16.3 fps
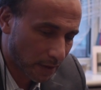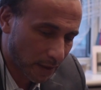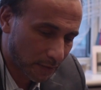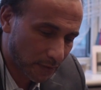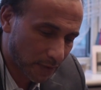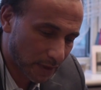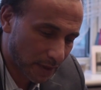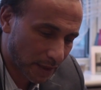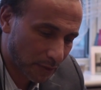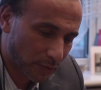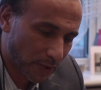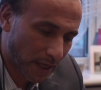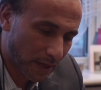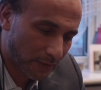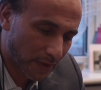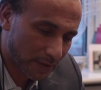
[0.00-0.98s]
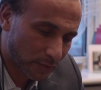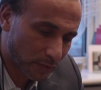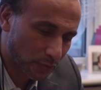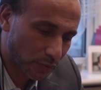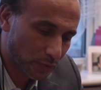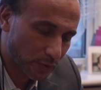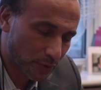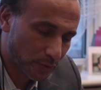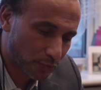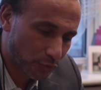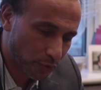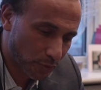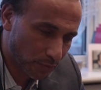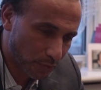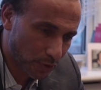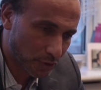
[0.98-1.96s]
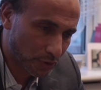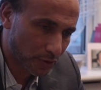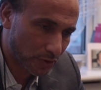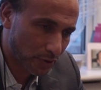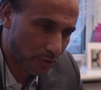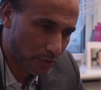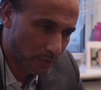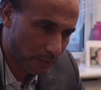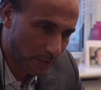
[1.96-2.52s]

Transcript: everything that we have has to do with prohibitions,